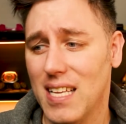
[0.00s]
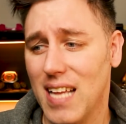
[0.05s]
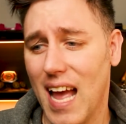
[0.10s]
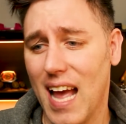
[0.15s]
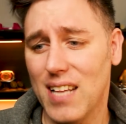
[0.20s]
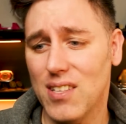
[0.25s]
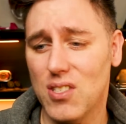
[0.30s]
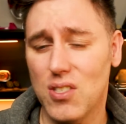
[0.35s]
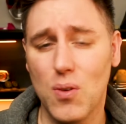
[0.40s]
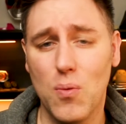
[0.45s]

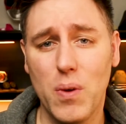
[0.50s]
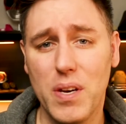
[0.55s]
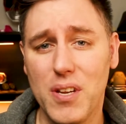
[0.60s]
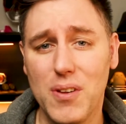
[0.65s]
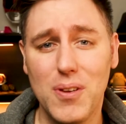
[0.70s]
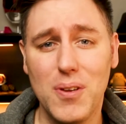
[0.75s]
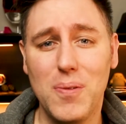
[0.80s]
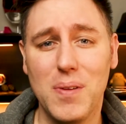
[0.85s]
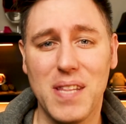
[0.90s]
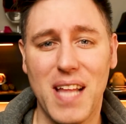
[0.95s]
And so what do you
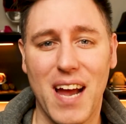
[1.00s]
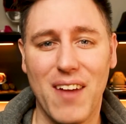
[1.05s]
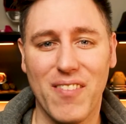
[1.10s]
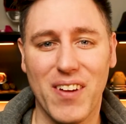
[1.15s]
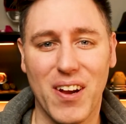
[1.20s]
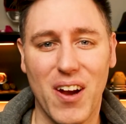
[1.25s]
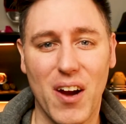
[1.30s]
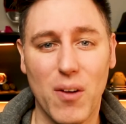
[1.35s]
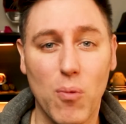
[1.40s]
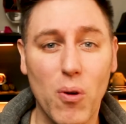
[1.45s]
do in that
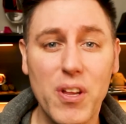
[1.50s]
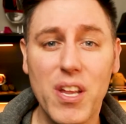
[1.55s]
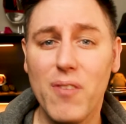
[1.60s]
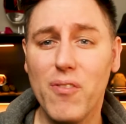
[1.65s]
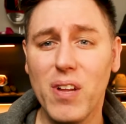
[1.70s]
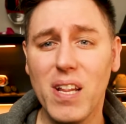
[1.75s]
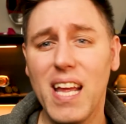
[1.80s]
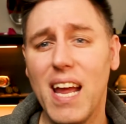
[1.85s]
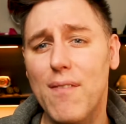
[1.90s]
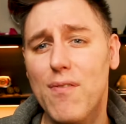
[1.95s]
regard? Well, you
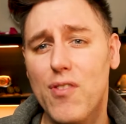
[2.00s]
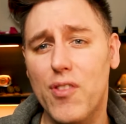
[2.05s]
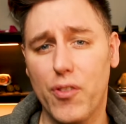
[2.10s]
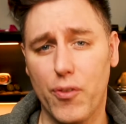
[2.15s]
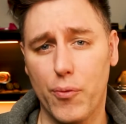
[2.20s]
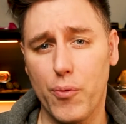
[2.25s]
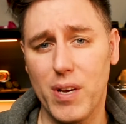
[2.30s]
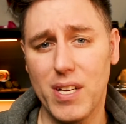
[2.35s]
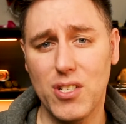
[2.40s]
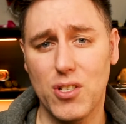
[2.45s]
really have
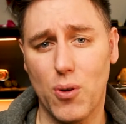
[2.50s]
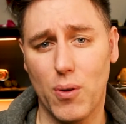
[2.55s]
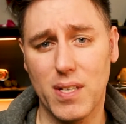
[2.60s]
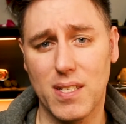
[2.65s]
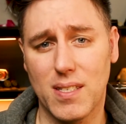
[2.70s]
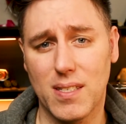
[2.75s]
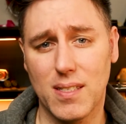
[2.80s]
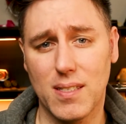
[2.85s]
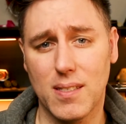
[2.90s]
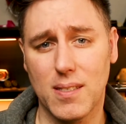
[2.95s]
three
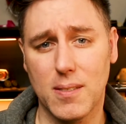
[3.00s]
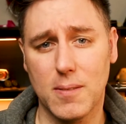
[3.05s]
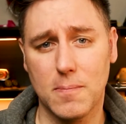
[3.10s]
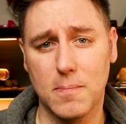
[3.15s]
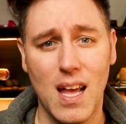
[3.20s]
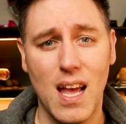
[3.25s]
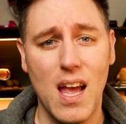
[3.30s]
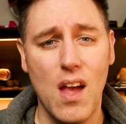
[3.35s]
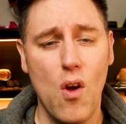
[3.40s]
choices.